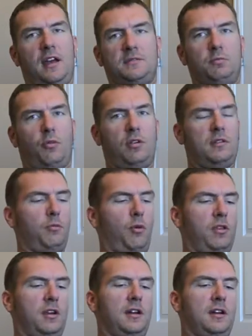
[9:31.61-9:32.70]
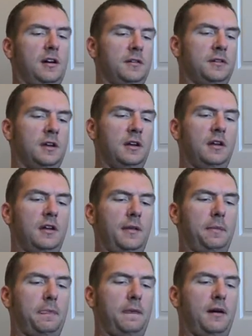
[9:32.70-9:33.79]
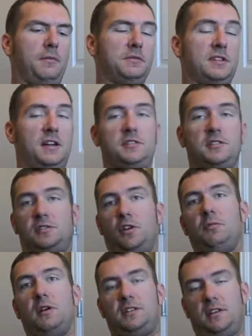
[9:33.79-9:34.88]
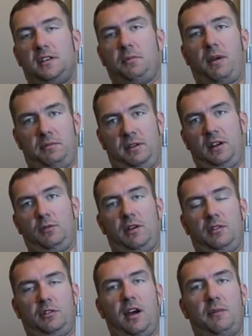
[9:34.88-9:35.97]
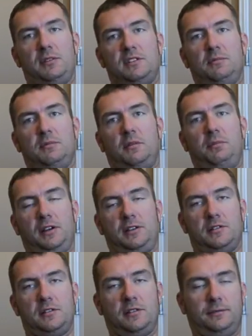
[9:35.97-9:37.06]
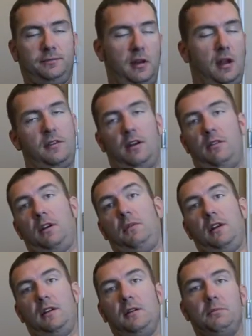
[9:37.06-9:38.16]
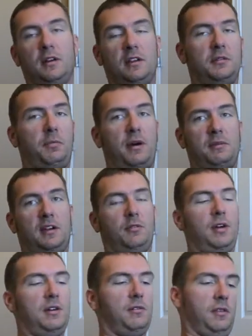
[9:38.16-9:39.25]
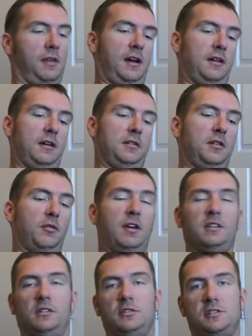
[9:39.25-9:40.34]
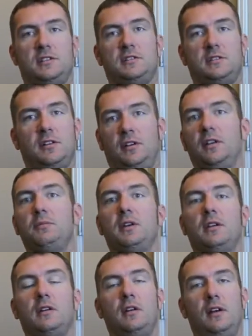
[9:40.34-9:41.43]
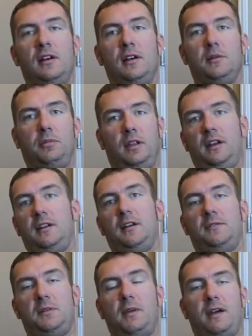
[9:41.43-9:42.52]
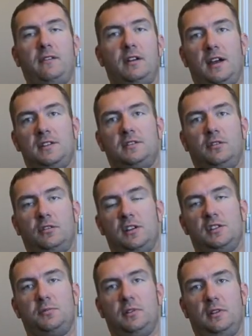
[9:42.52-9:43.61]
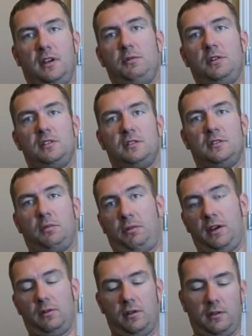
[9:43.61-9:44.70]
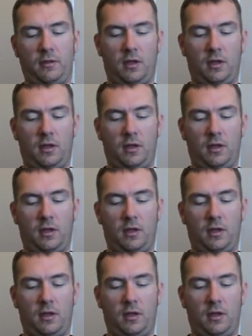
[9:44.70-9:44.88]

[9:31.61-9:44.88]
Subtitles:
That's more than enough. It's actually so much that you could probably get away with cropping some of your pictures. Not that I recommend it, but you could probably get away with that, and your resolution is still going to be plenty enough to have a nice, crisp image to play with.